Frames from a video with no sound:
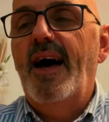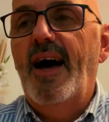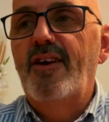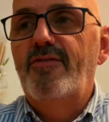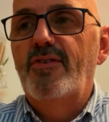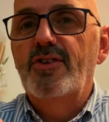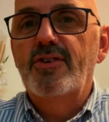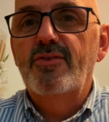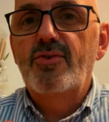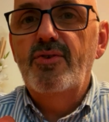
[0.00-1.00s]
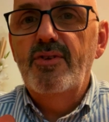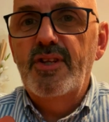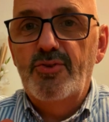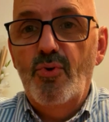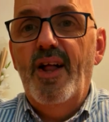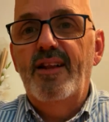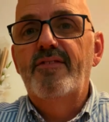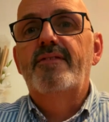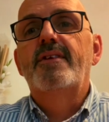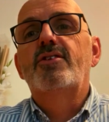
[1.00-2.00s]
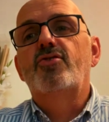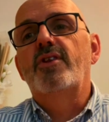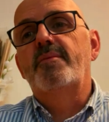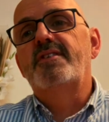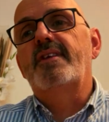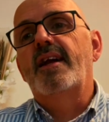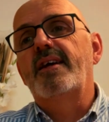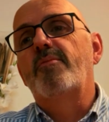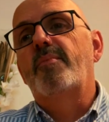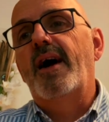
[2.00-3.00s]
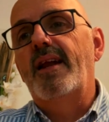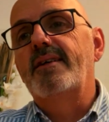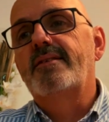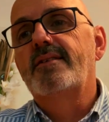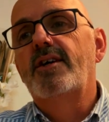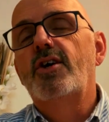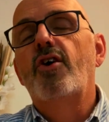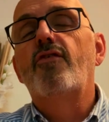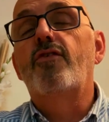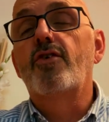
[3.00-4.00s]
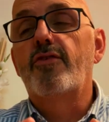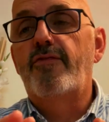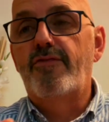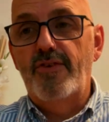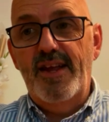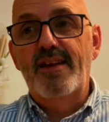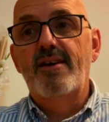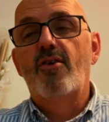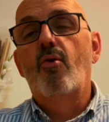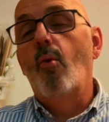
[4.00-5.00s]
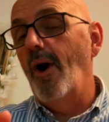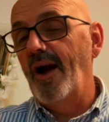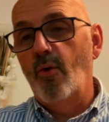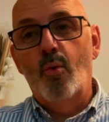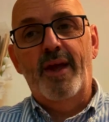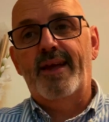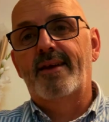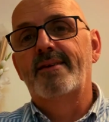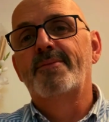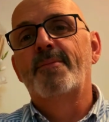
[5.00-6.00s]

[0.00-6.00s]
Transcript: Alphonse XII to the Vista Alegre Palace for free 1 week.